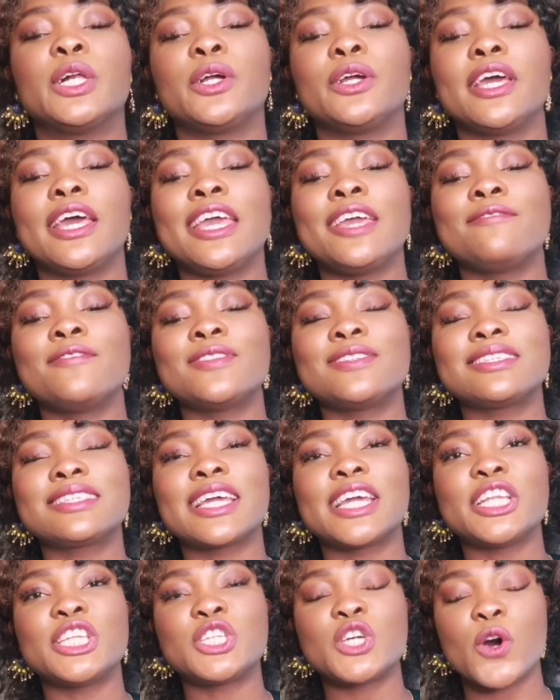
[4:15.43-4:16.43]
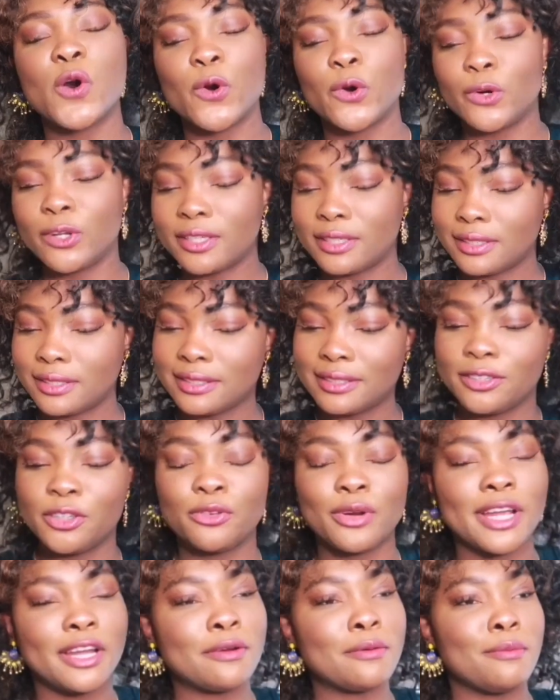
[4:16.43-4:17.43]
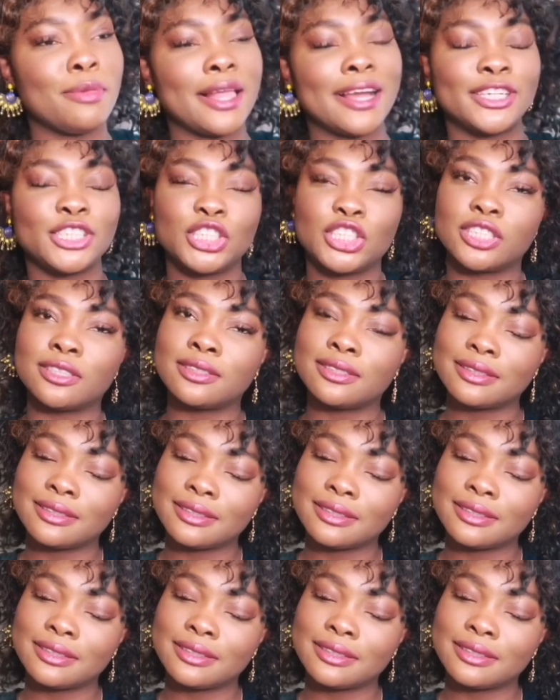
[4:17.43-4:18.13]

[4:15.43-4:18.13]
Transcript: Even skin tone, great complexion.